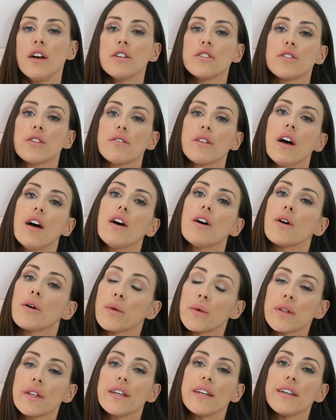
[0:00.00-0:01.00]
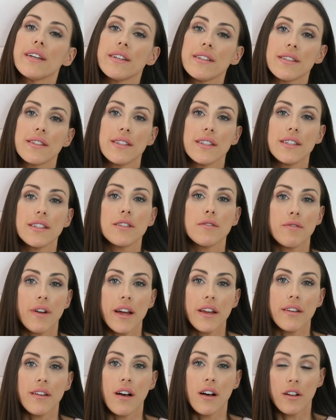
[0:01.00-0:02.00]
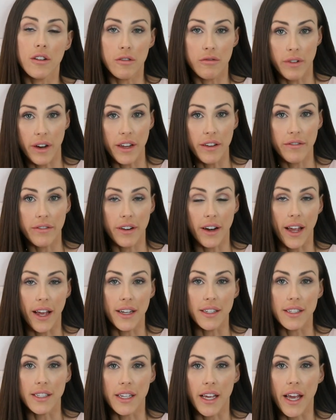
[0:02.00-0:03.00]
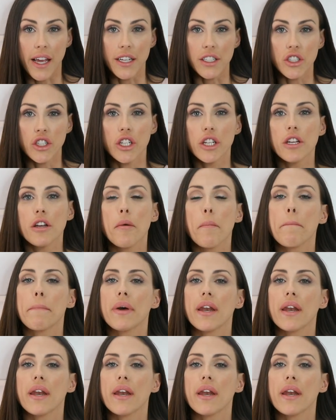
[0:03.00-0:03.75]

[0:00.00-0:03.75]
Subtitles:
So not only is this retinol great for anti-aging,